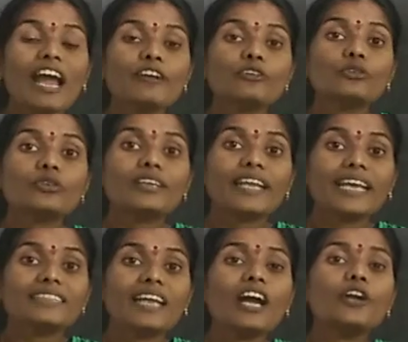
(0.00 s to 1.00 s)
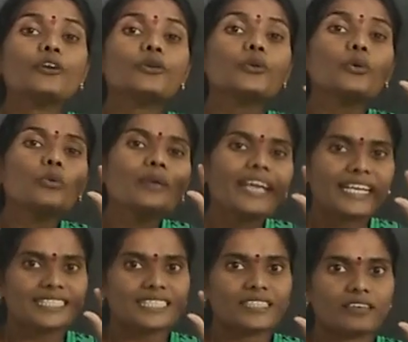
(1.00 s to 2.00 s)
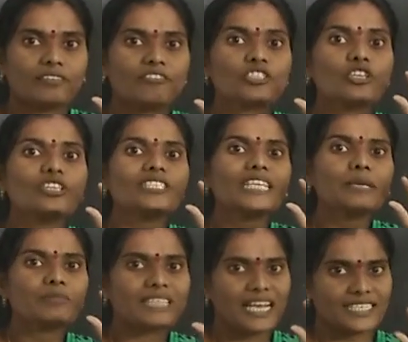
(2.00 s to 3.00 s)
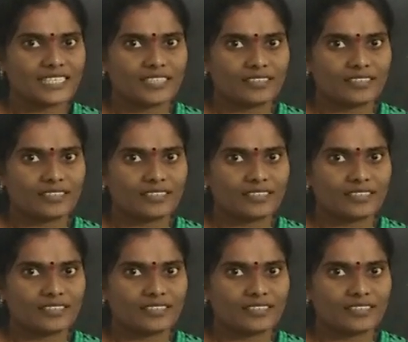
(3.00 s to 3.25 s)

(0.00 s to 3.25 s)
have to take the 2 eggs which are same size.